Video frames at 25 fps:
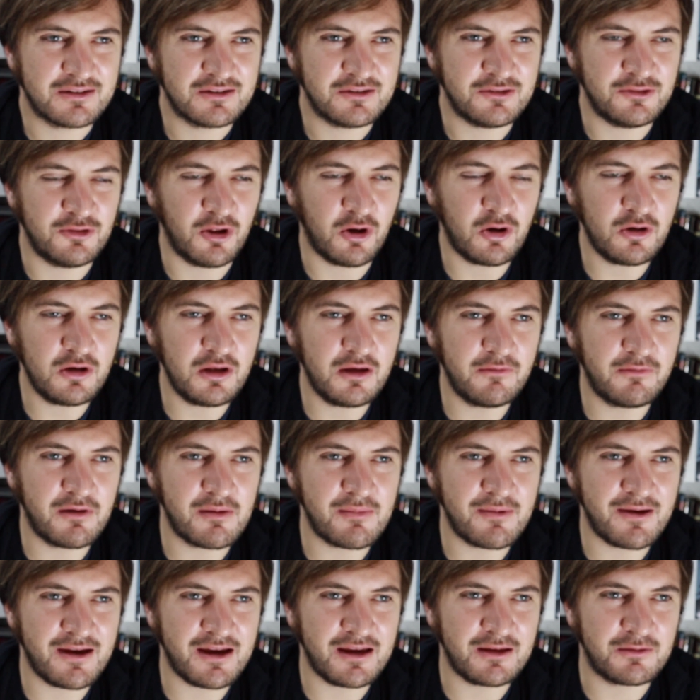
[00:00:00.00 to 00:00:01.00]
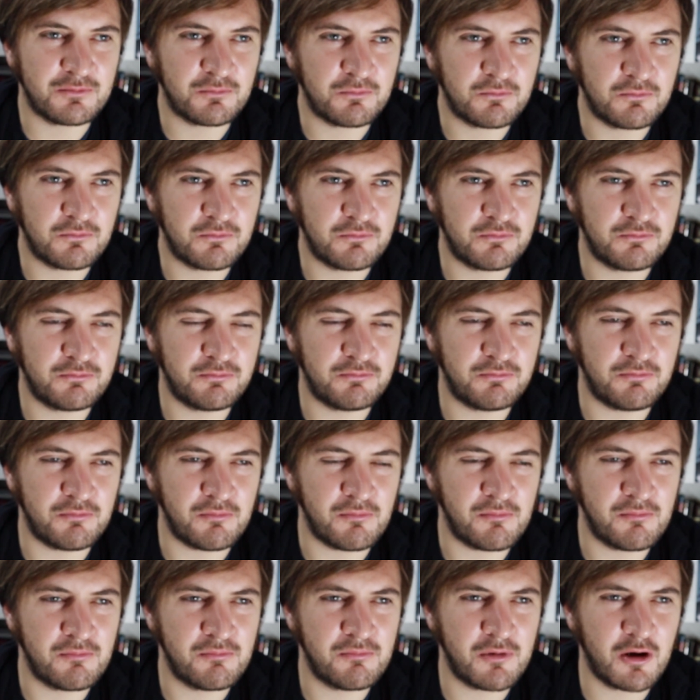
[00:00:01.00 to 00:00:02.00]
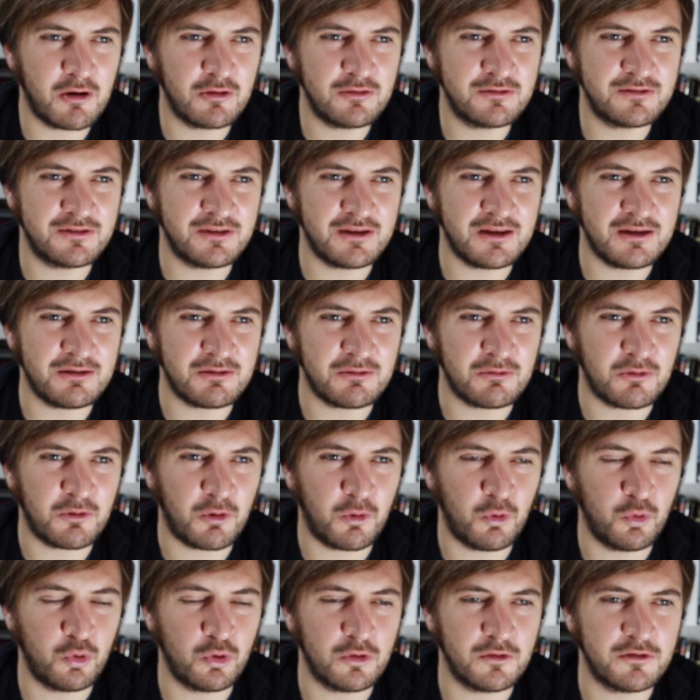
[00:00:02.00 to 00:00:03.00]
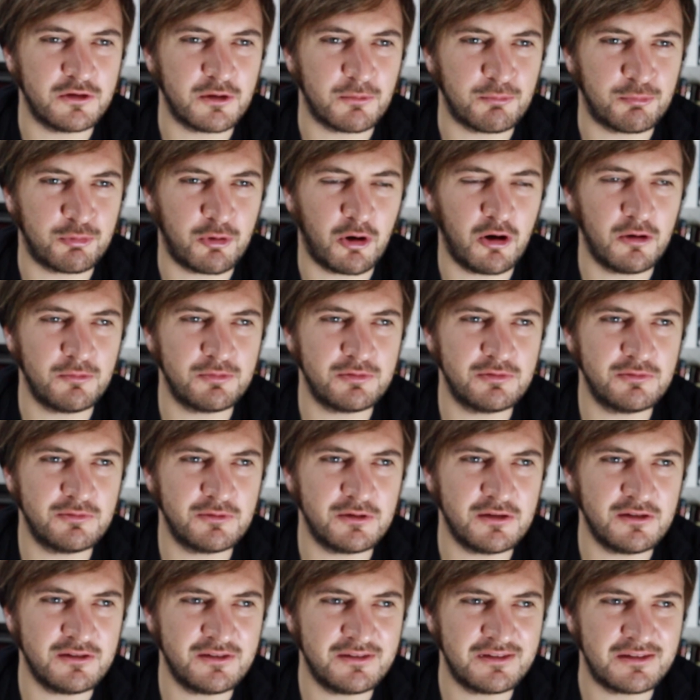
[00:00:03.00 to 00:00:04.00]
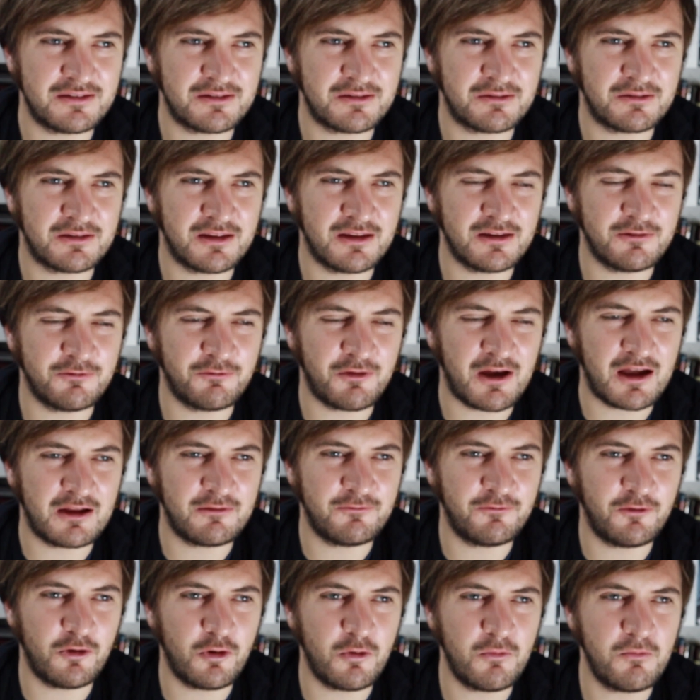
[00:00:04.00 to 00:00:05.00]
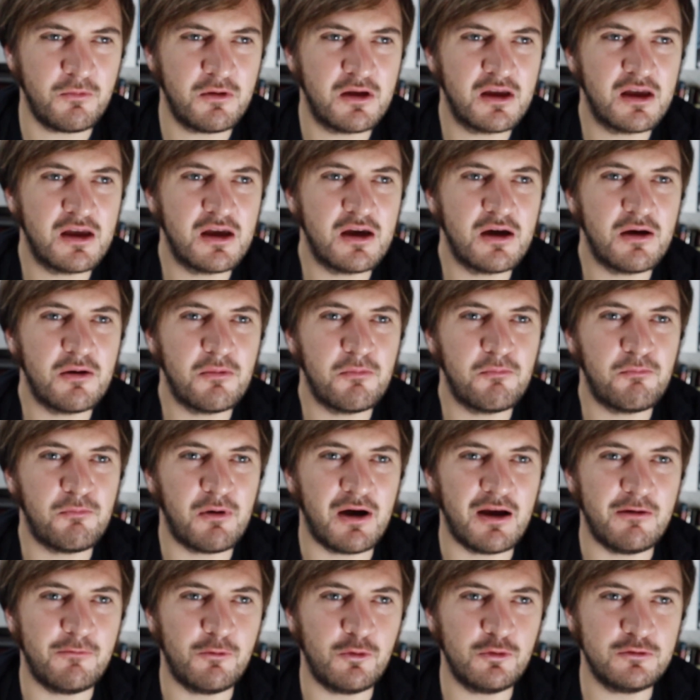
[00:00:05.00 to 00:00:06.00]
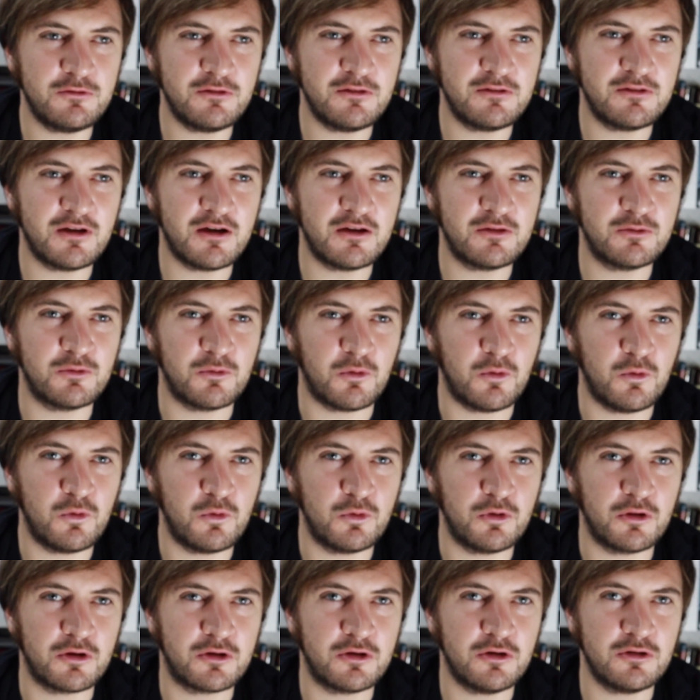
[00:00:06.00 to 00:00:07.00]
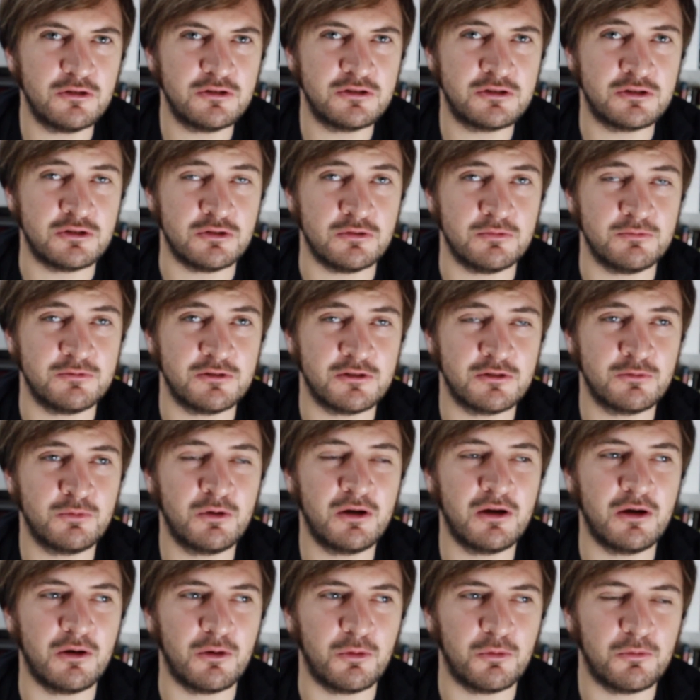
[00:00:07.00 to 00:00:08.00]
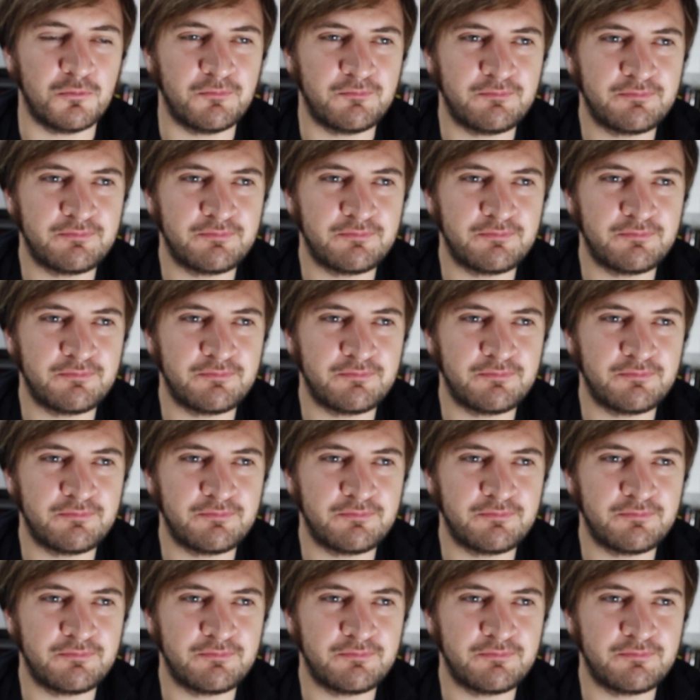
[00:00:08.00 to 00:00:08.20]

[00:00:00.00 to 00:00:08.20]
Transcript: not only have I made mostly all the props for this fan film, but I've also done all the costumes as well.